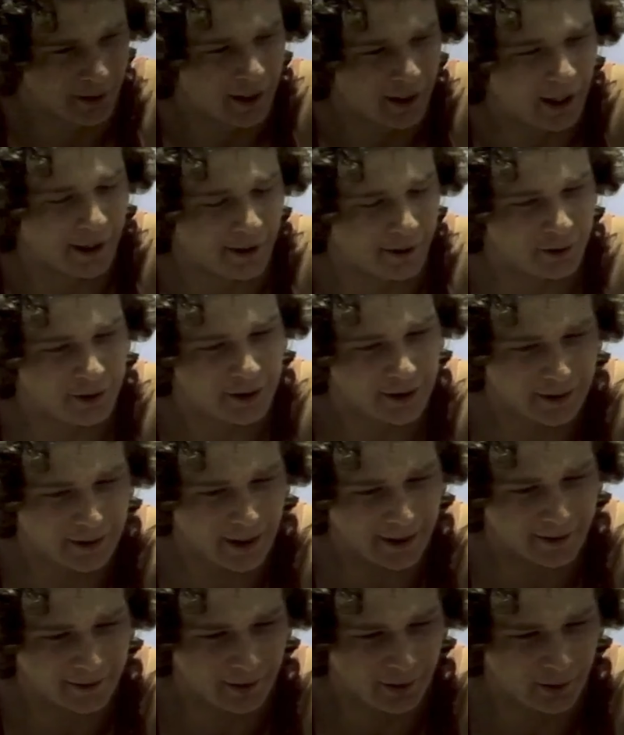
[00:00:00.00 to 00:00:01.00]
And you get
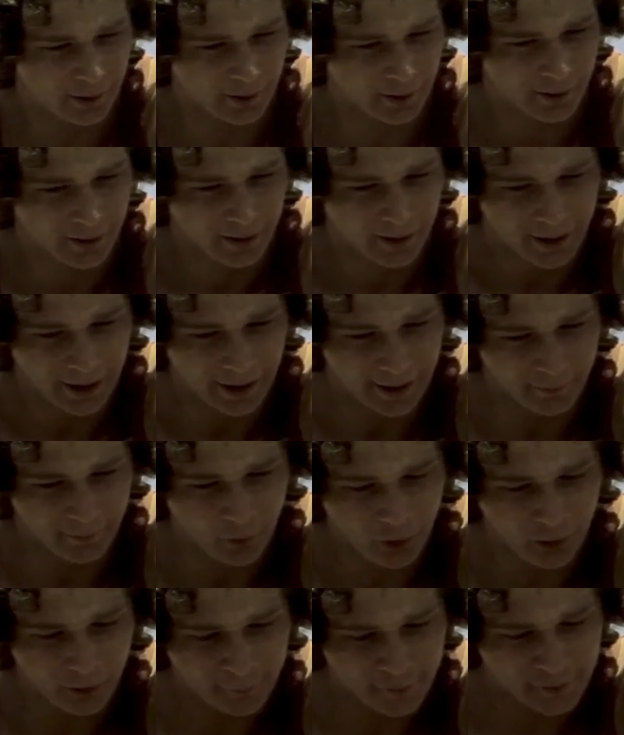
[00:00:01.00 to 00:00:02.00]
that there, And
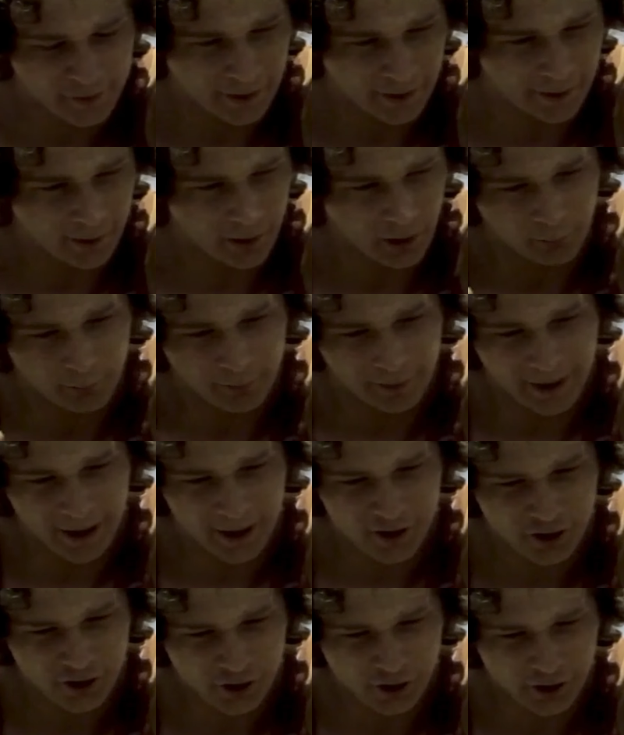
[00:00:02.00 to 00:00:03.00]
all of a sudden, a
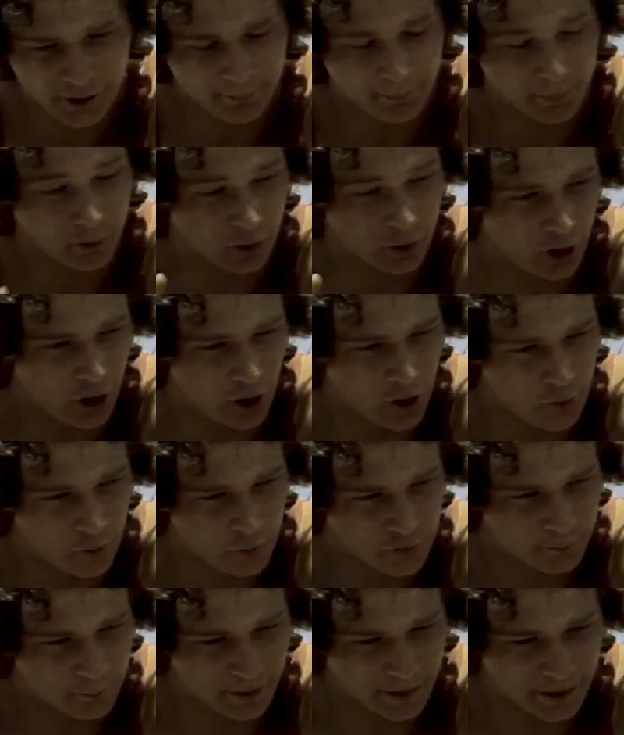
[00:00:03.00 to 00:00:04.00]
relationship
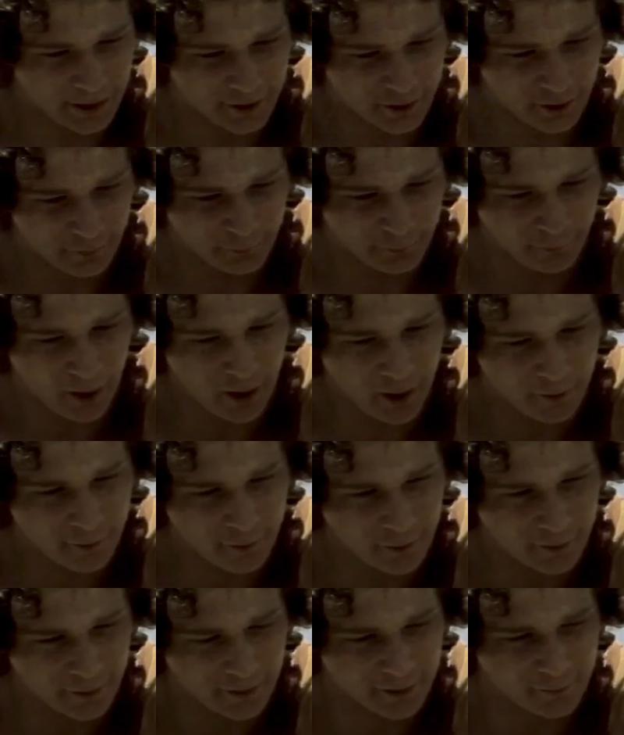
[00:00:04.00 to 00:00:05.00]
goes because your
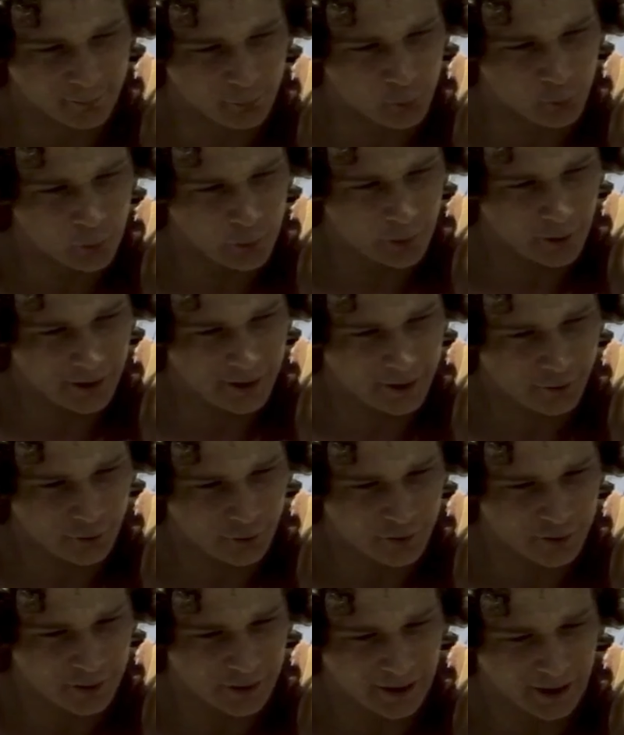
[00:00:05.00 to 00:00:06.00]
father is more
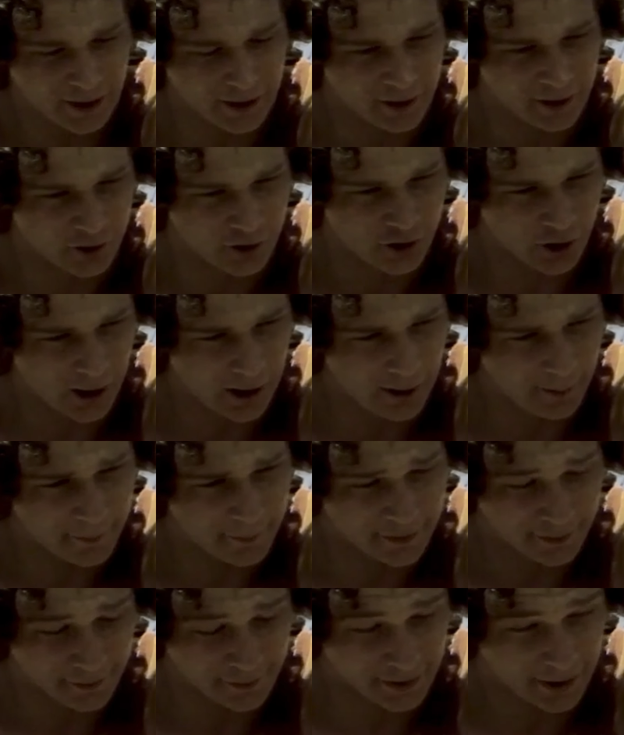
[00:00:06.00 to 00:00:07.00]
interested in his job.
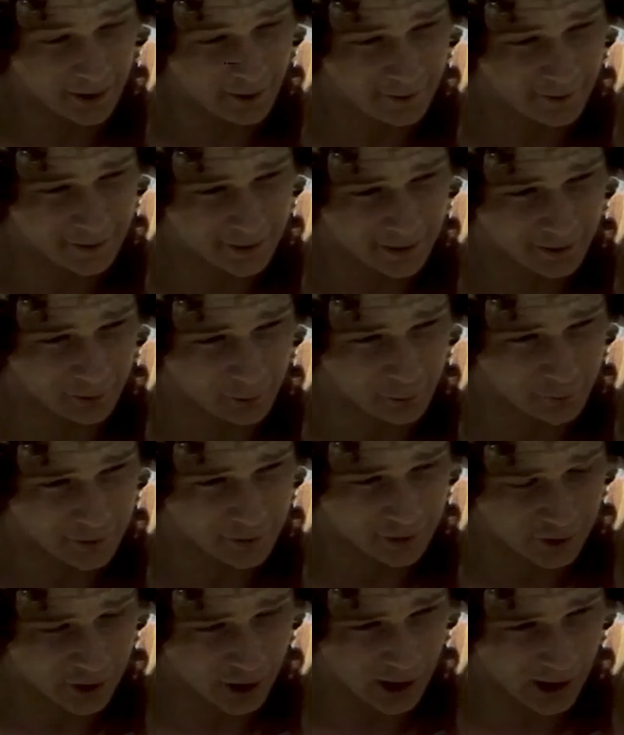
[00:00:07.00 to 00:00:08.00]
He's scared he's going to lose
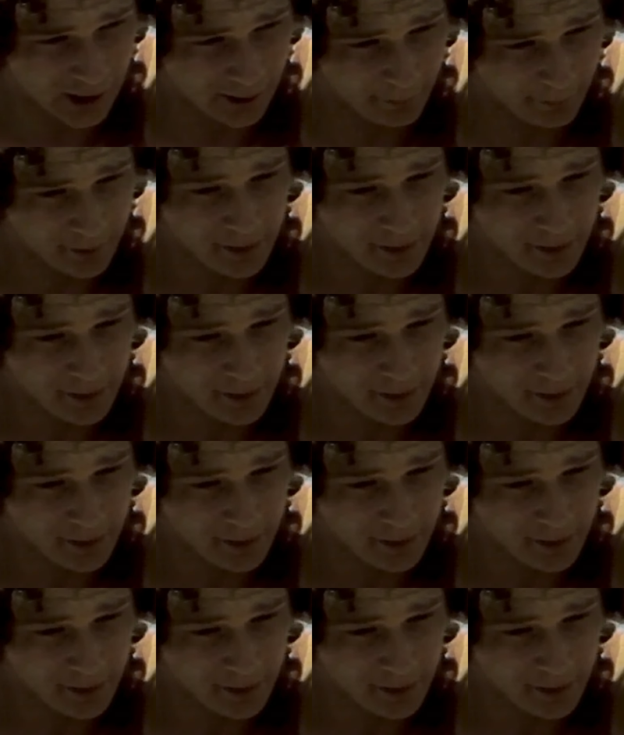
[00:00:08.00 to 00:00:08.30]
his job.